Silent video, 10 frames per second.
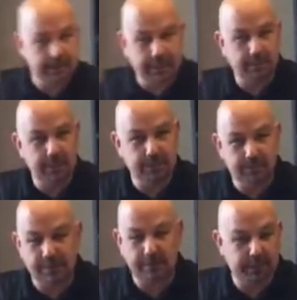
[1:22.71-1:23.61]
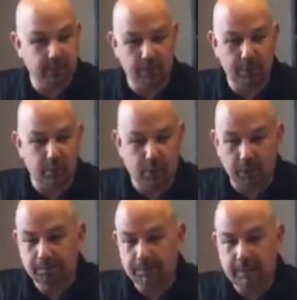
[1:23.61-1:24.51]
The operative term there being the word
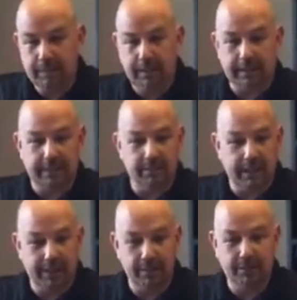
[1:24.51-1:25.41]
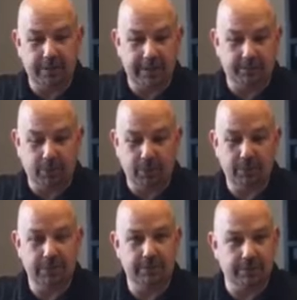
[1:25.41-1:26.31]
or. And the powertrain
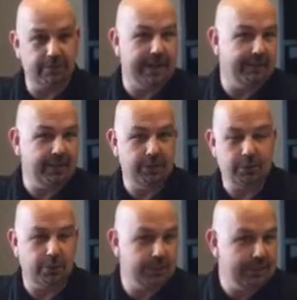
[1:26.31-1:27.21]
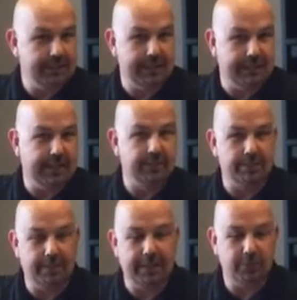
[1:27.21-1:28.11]
portion is for 5 years or
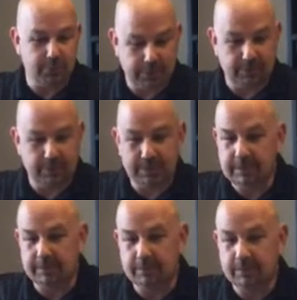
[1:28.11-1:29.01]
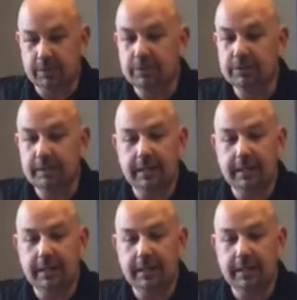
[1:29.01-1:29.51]
60,000 miles, whichever one comes first.